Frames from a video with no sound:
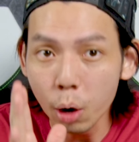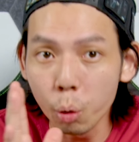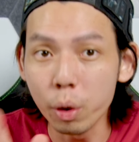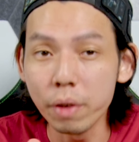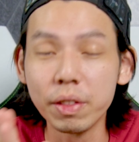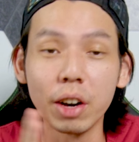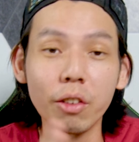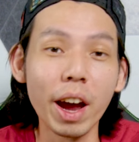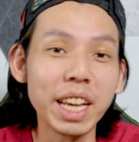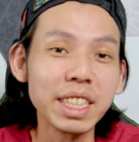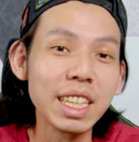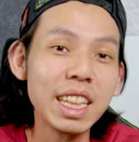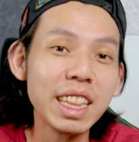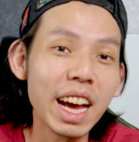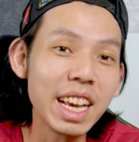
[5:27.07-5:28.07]
with the
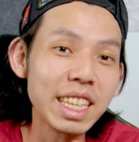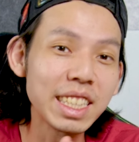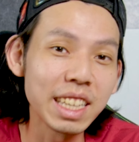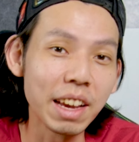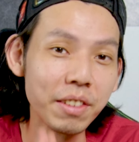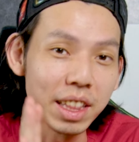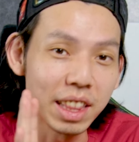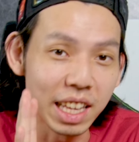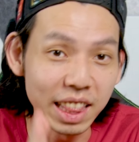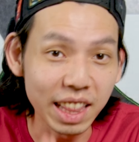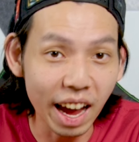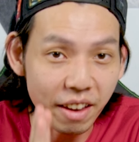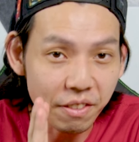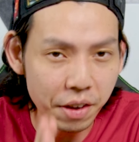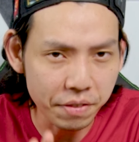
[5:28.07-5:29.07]
Ryzen 9
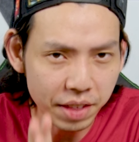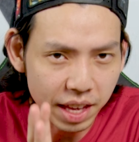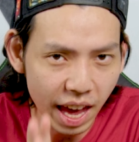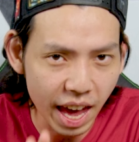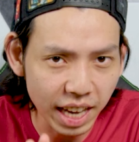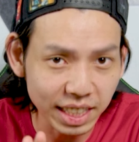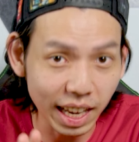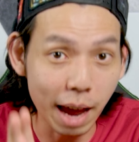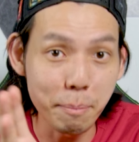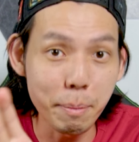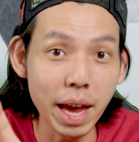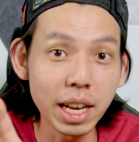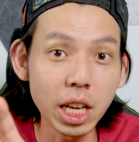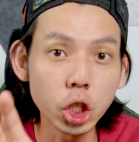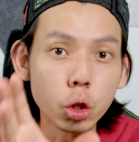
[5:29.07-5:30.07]
7950X, I
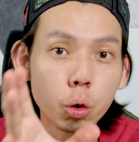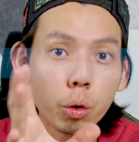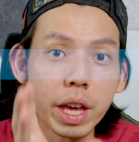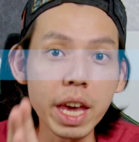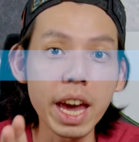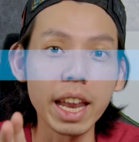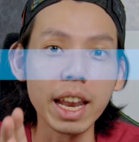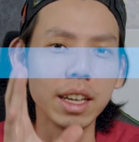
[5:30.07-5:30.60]
managed to get